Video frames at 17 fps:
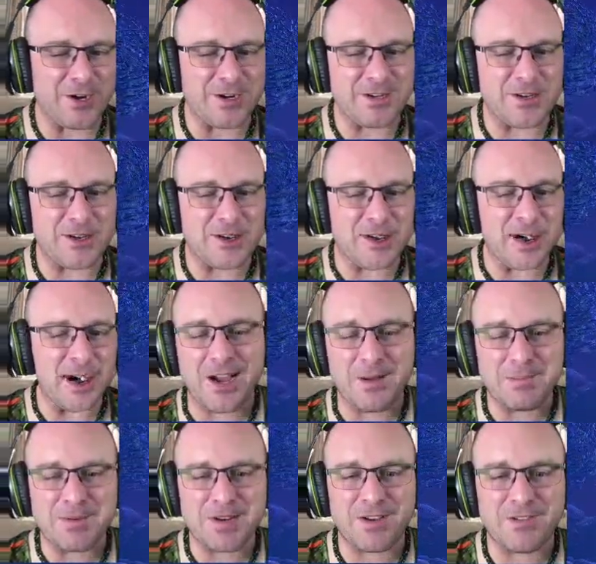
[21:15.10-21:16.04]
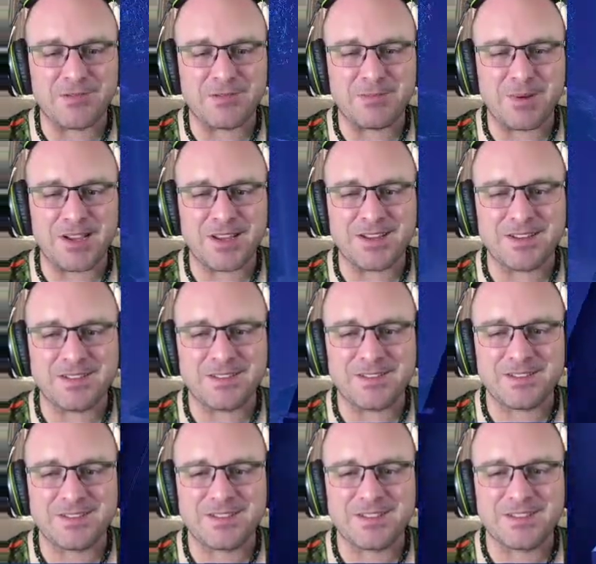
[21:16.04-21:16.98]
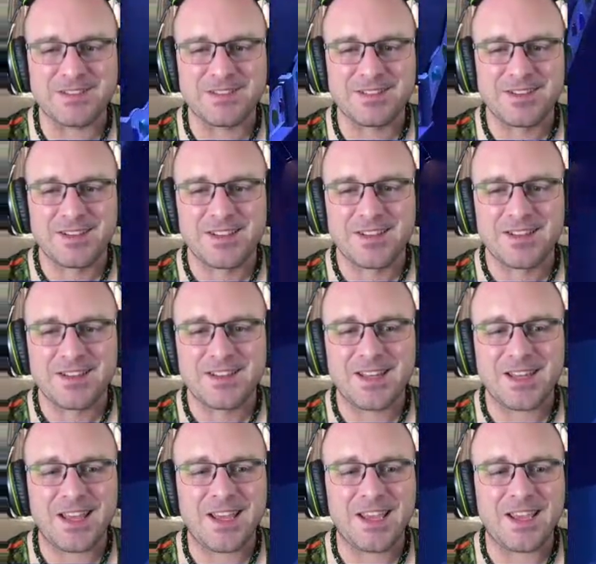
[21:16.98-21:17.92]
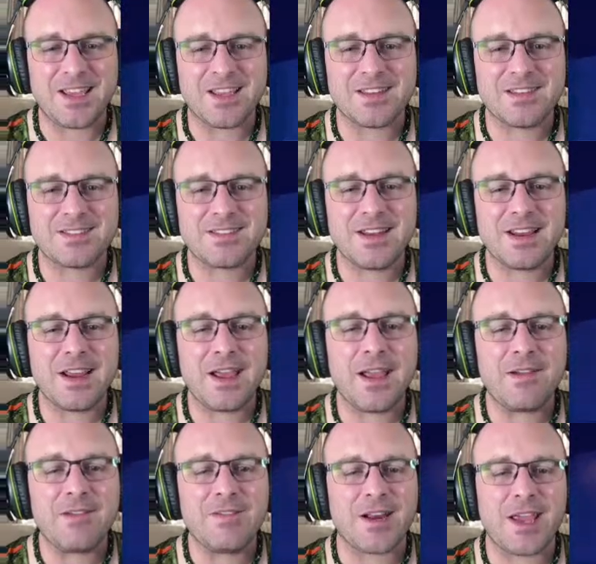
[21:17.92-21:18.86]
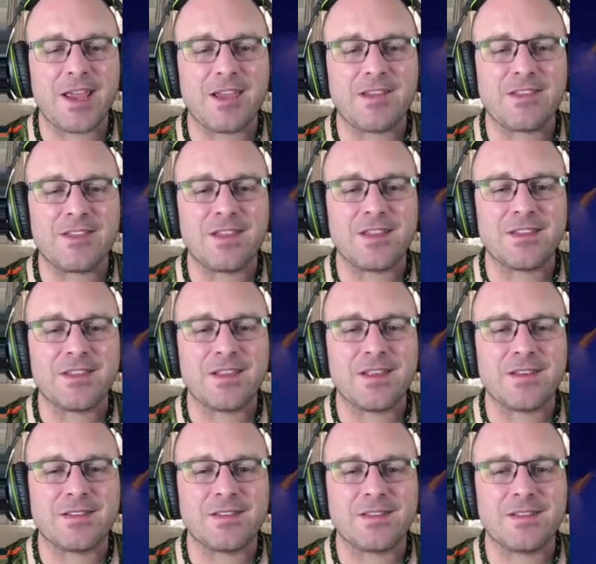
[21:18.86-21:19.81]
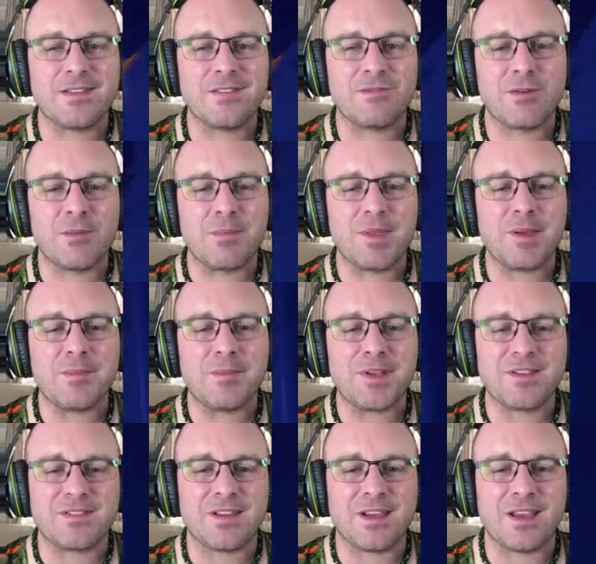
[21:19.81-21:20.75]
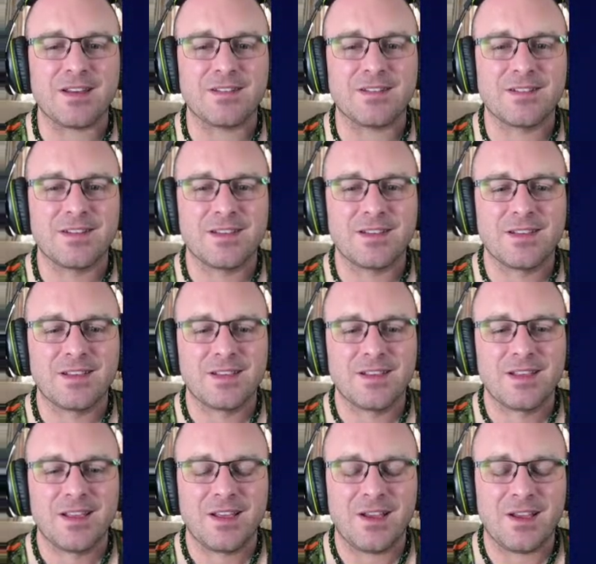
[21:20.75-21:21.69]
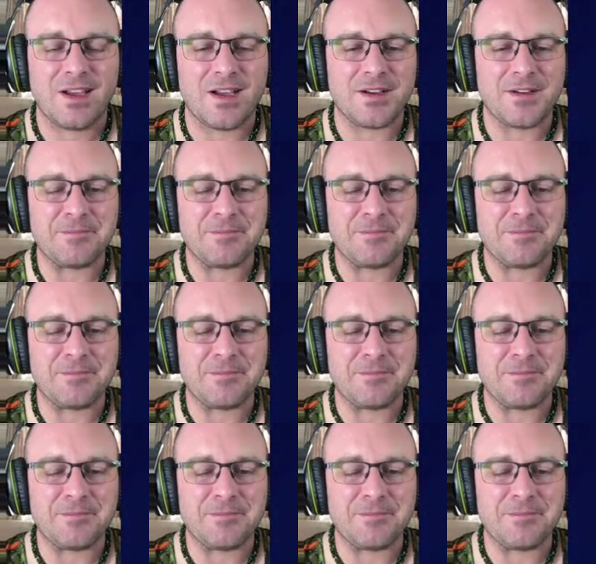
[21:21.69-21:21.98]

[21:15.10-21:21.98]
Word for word: She hopped off my leg. See, I haven't caught anything that's from the abyss yet. Um,